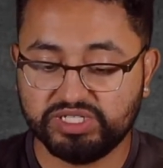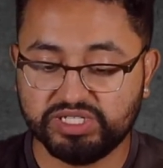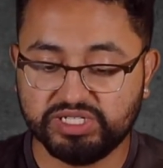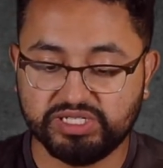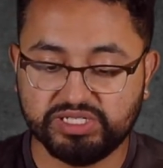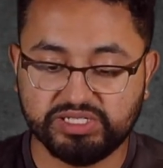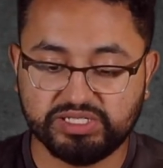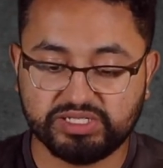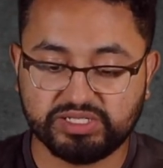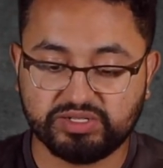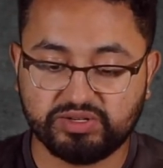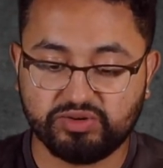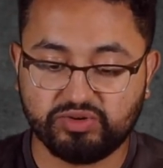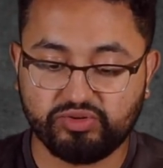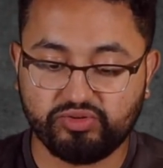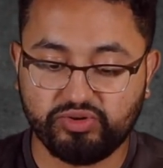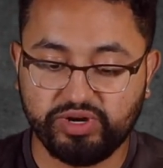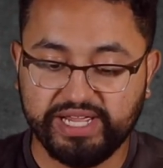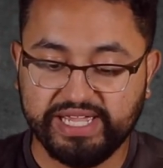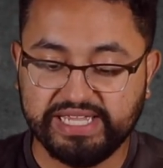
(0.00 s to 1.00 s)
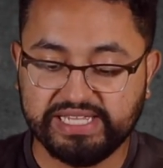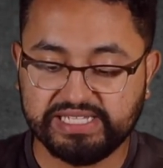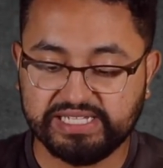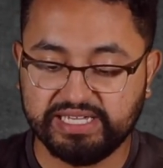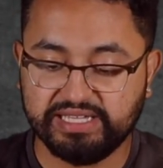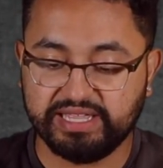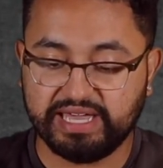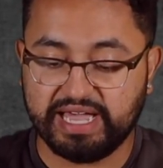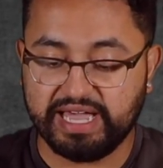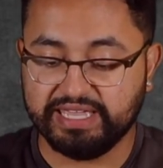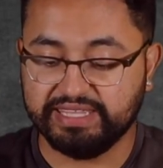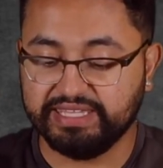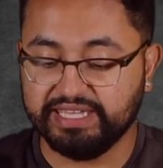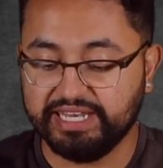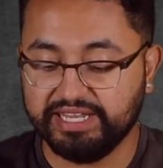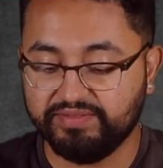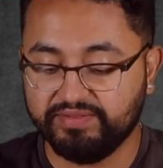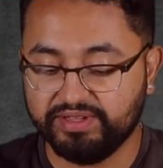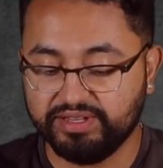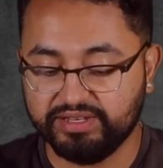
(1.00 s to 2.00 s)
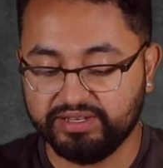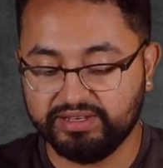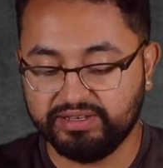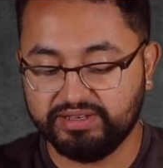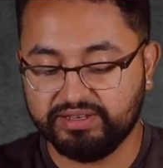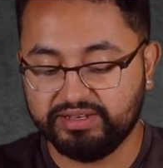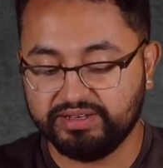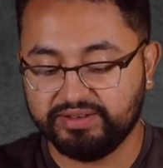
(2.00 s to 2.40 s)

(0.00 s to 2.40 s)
is crazy that I didn't even,